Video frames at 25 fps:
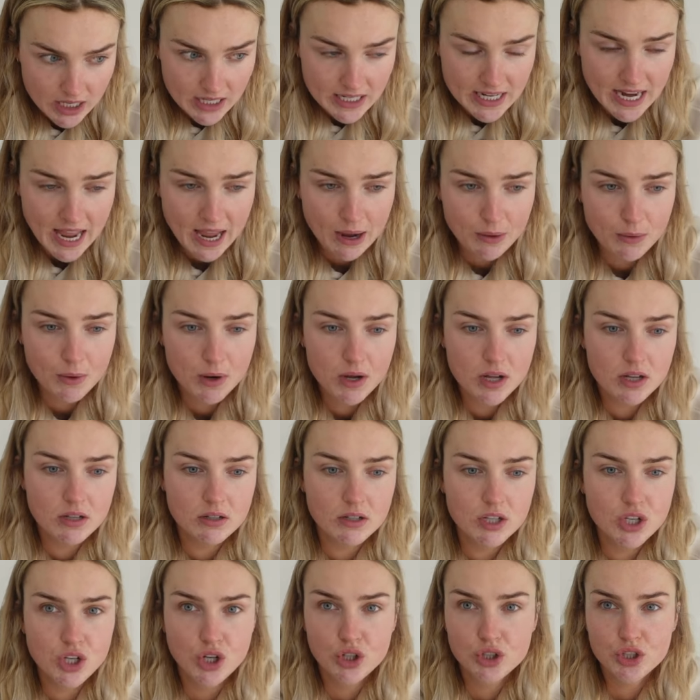Now,
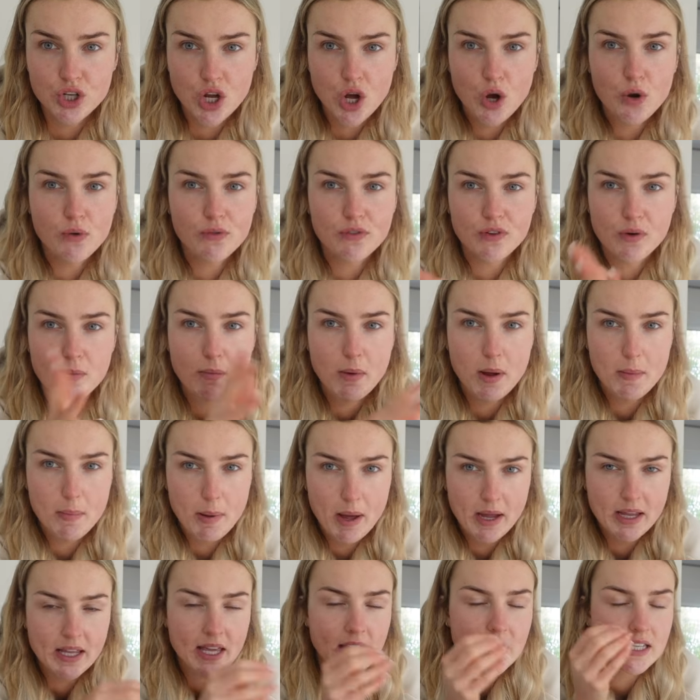you'll know from my
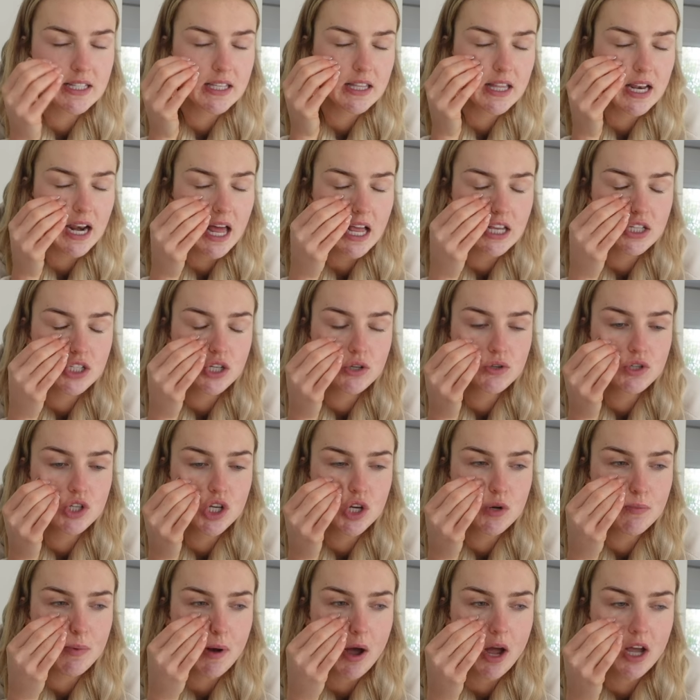pancakes in the last YouTube,